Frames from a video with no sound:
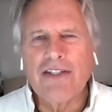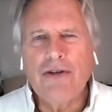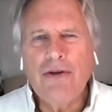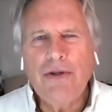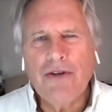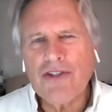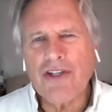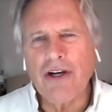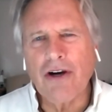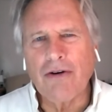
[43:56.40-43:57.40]
2 years
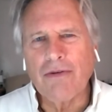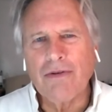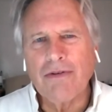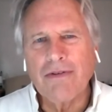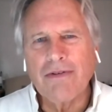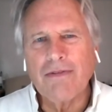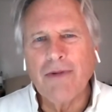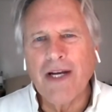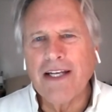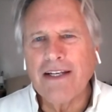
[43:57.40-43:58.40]
ago,
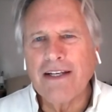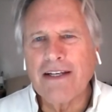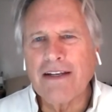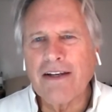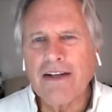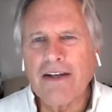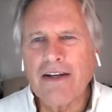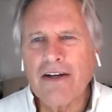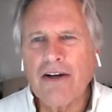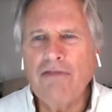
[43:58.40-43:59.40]
when
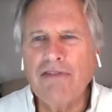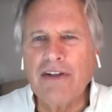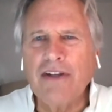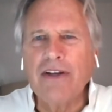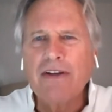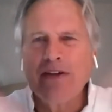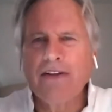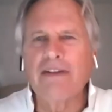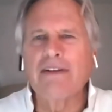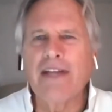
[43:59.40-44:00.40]
COVID
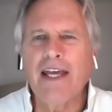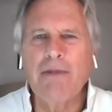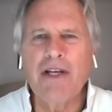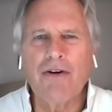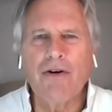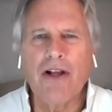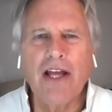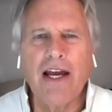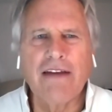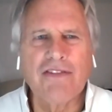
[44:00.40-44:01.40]
came into our
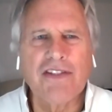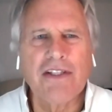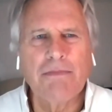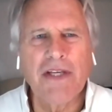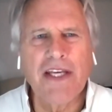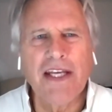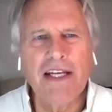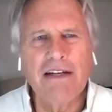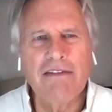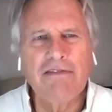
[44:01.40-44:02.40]
lives in the
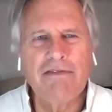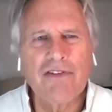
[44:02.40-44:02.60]
beginning of